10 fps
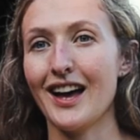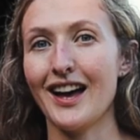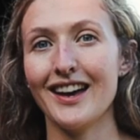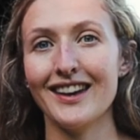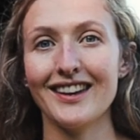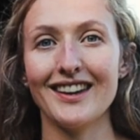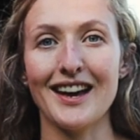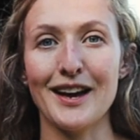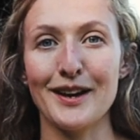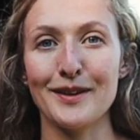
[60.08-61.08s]
I
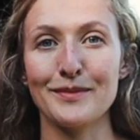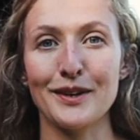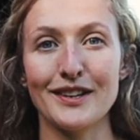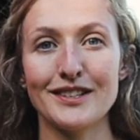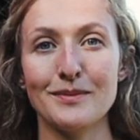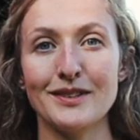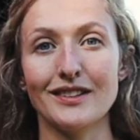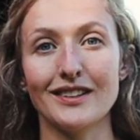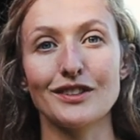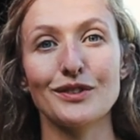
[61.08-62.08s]
am going to be
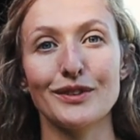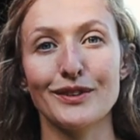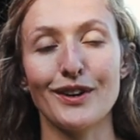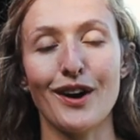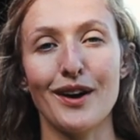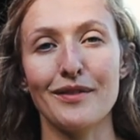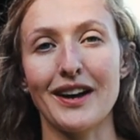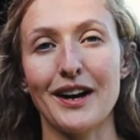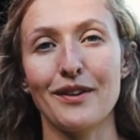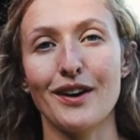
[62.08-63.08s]
doing a tour of
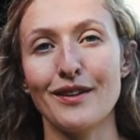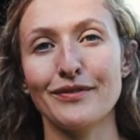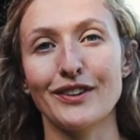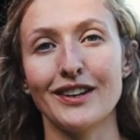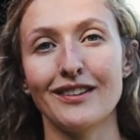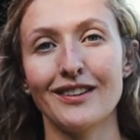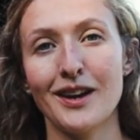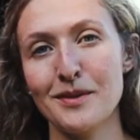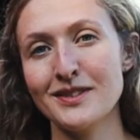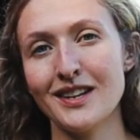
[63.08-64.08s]
our off-grid
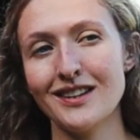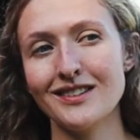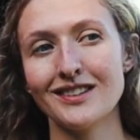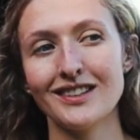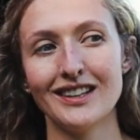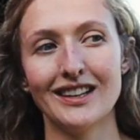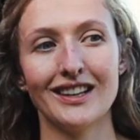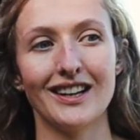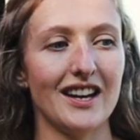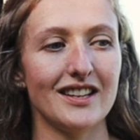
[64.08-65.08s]
homestead,
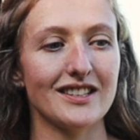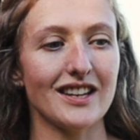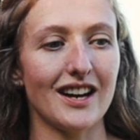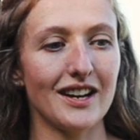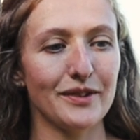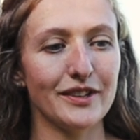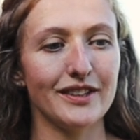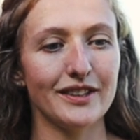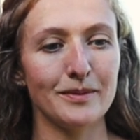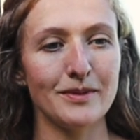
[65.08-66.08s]
and I
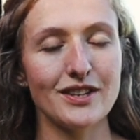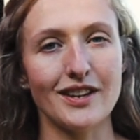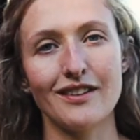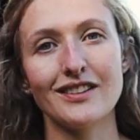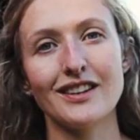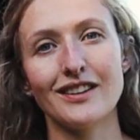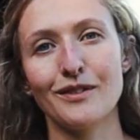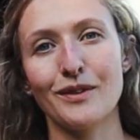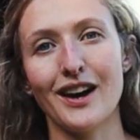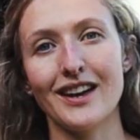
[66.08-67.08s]
will be showing
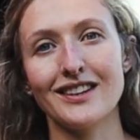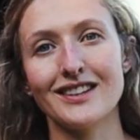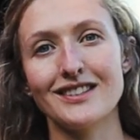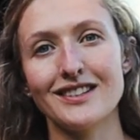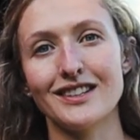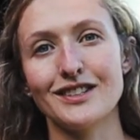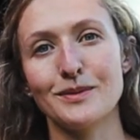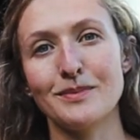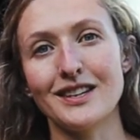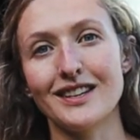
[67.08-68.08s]
you what I consider
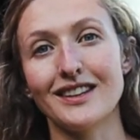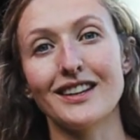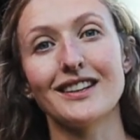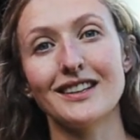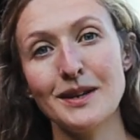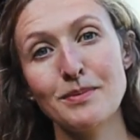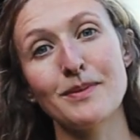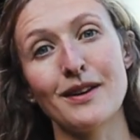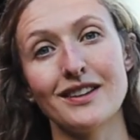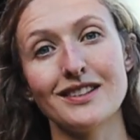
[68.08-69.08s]
to be the key
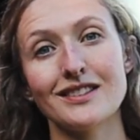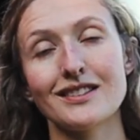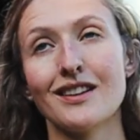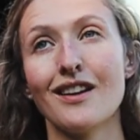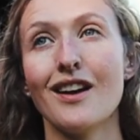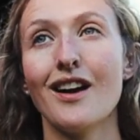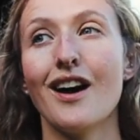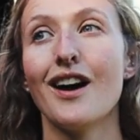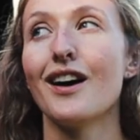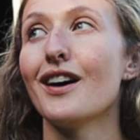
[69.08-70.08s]
proponents
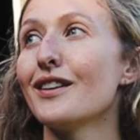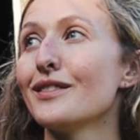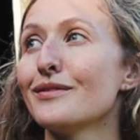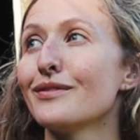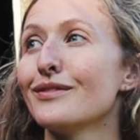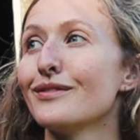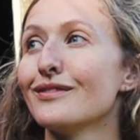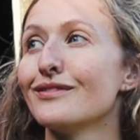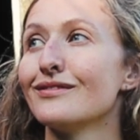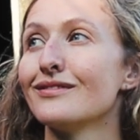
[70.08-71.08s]
of
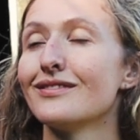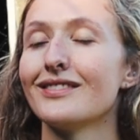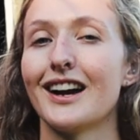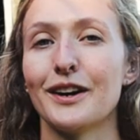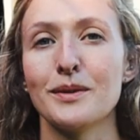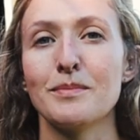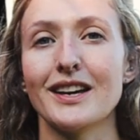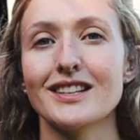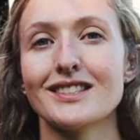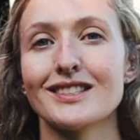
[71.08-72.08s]
our
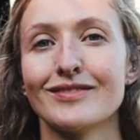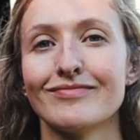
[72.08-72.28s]
place.